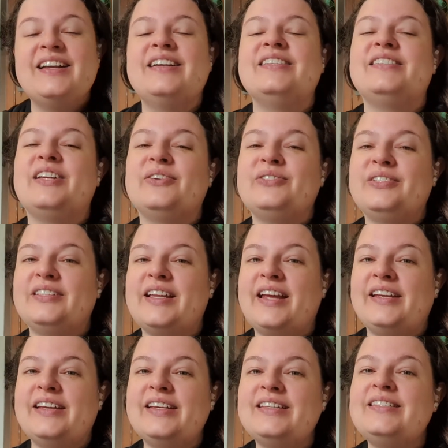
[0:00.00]
So
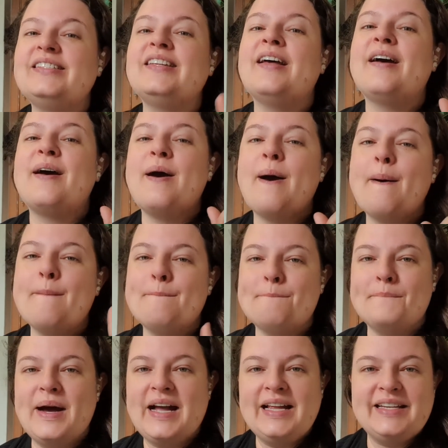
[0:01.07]
today is
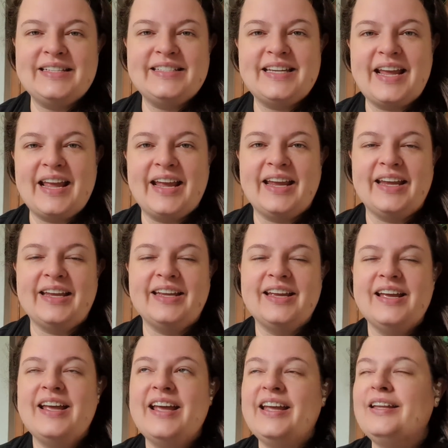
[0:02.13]
Monday.
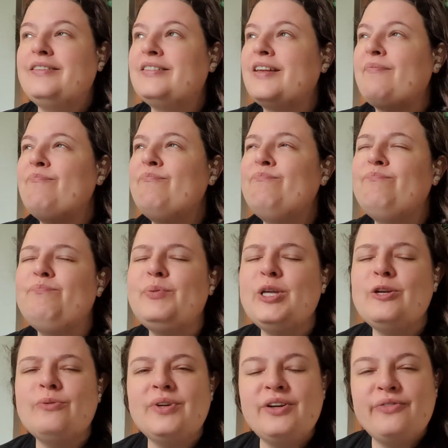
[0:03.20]
It's a
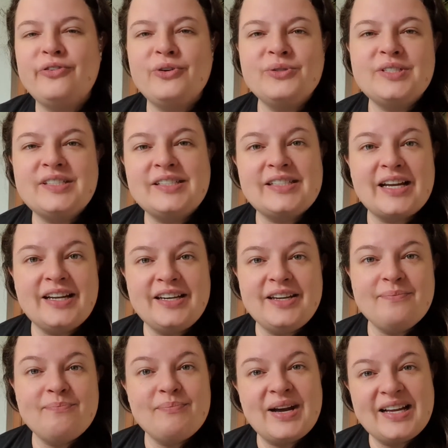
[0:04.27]
beautiful sunny
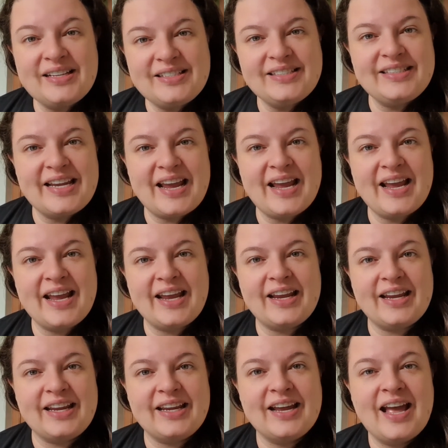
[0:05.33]

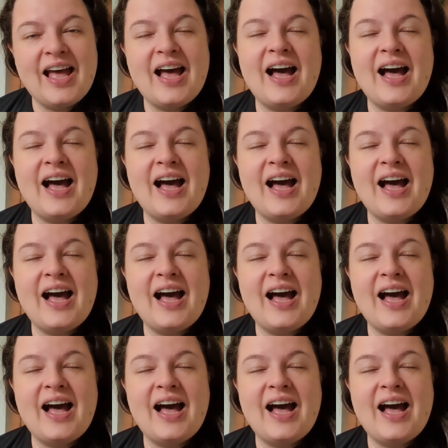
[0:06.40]
Monday.